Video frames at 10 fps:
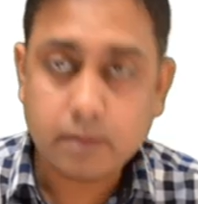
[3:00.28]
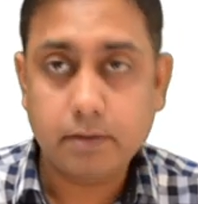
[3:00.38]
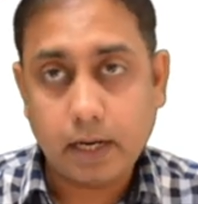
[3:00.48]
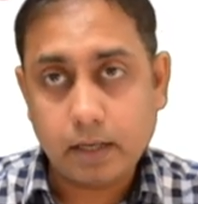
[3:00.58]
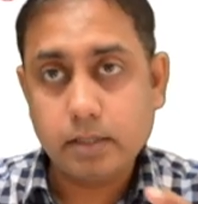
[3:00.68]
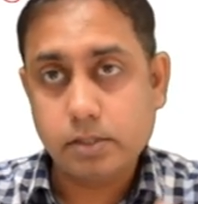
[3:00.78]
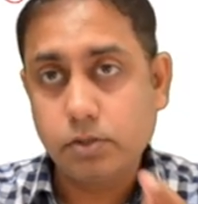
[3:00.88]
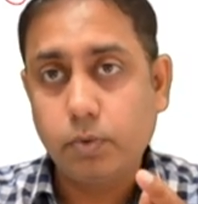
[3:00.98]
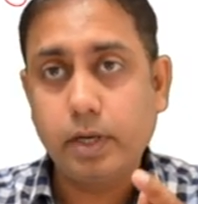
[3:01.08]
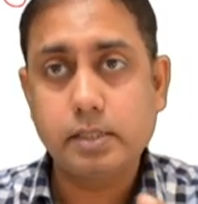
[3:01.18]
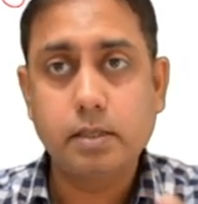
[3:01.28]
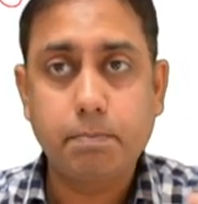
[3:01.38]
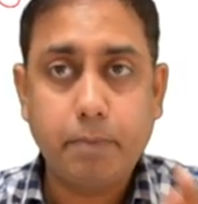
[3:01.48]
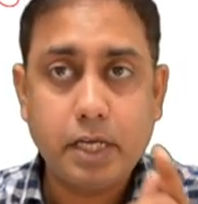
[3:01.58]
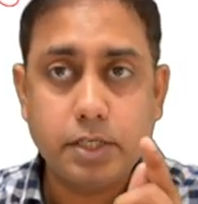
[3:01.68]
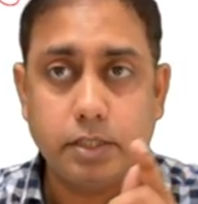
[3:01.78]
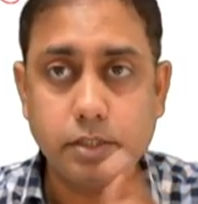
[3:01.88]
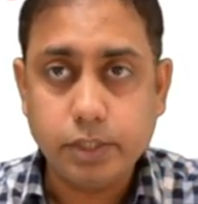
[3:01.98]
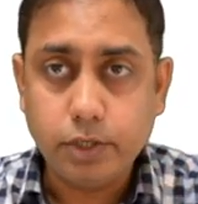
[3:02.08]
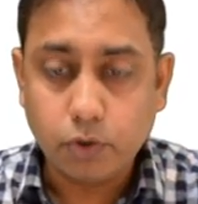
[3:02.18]
That is known as the patient
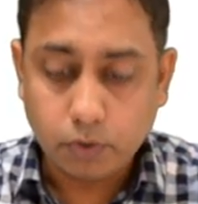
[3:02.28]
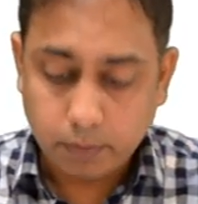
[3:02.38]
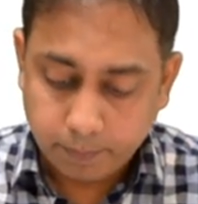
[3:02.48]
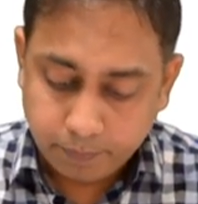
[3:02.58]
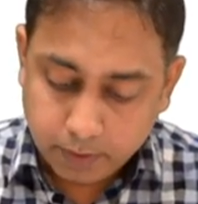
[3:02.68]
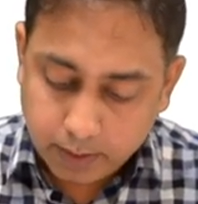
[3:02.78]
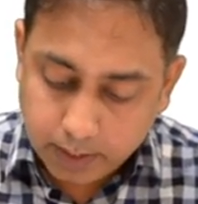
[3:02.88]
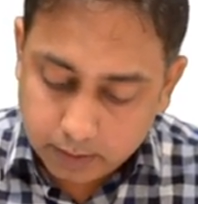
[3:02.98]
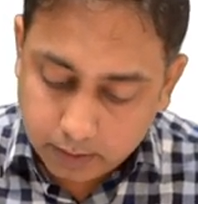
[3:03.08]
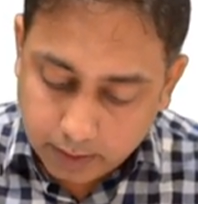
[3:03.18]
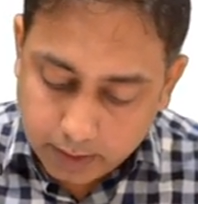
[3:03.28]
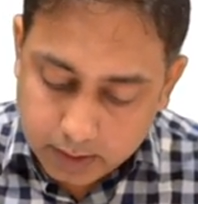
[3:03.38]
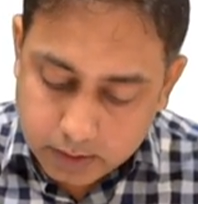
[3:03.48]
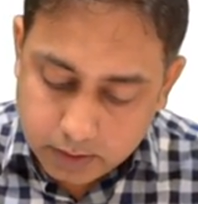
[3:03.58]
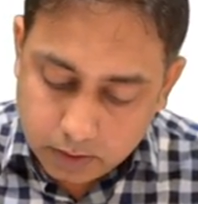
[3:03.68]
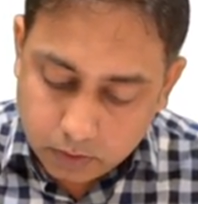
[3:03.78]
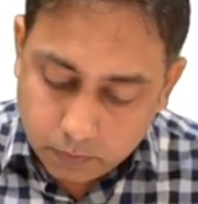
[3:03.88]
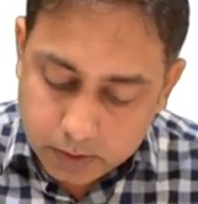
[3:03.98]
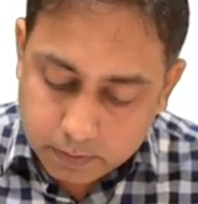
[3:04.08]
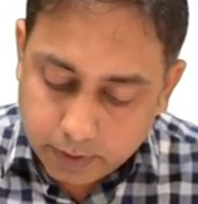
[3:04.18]
zero. And the case zero
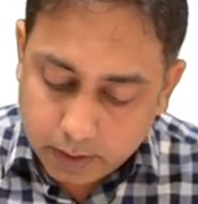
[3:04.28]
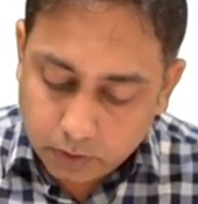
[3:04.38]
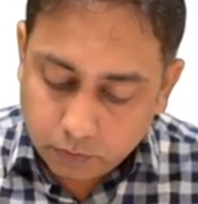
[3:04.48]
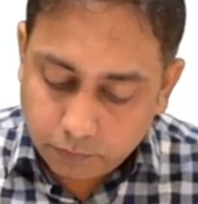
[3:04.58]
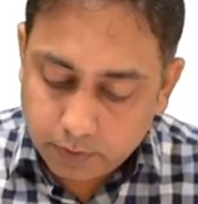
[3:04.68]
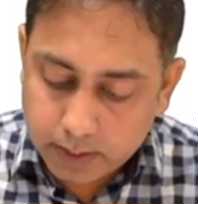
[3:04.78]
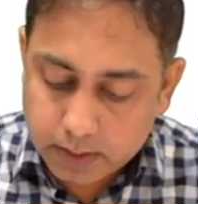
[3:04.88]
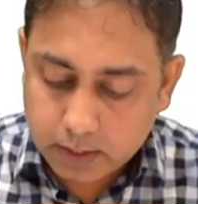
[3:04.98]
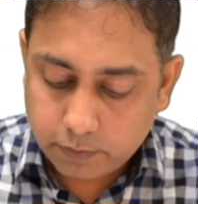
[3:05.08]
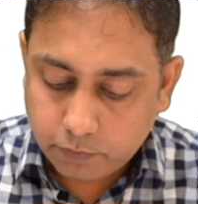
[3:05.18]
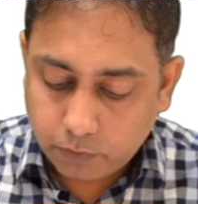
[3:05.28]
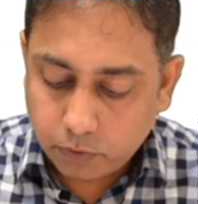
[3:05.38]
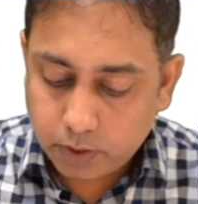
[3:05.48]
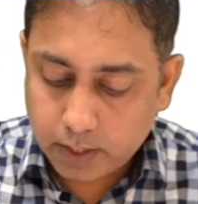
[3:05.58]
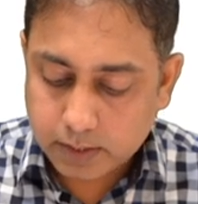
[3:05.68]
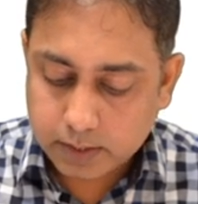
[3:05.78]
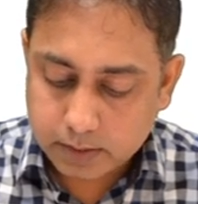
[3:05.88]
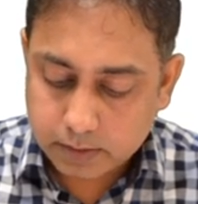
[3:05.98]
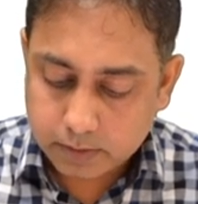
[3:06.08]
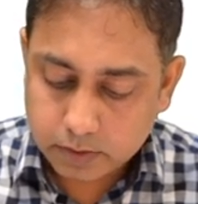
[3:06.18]
will spread to, let's say, four
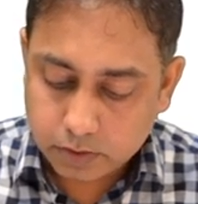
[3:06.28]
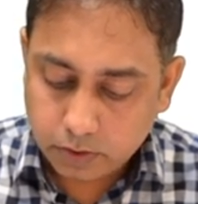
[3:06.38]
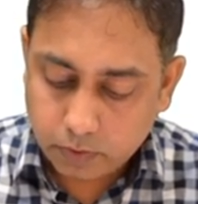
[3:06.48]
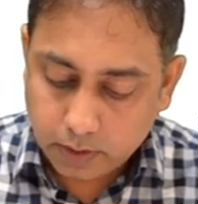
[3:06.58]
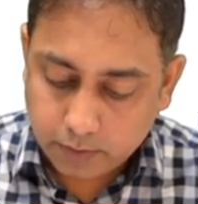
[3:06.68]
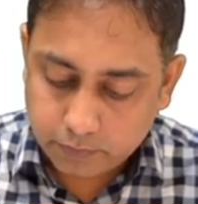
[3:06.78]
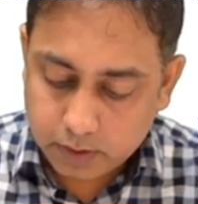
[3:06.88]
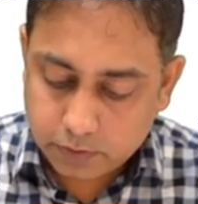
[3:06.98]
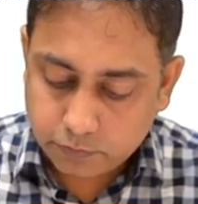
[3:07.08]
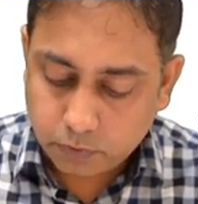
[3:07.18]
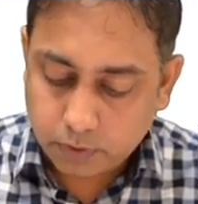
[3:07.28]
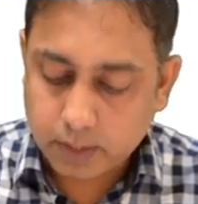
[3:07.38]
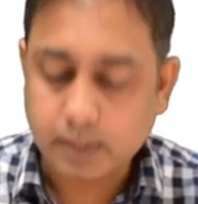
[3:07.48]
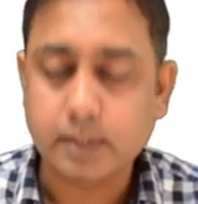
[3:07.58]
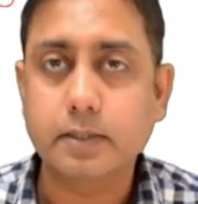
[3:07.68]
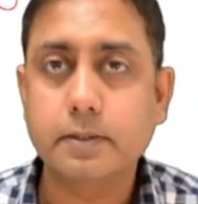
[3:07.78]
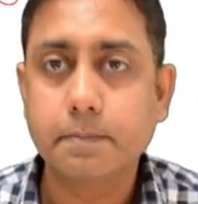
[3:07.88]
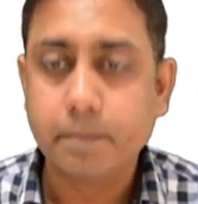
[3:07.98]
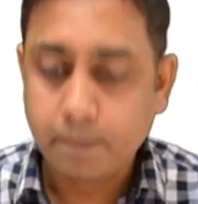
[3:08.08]
cases. So you have these four cases.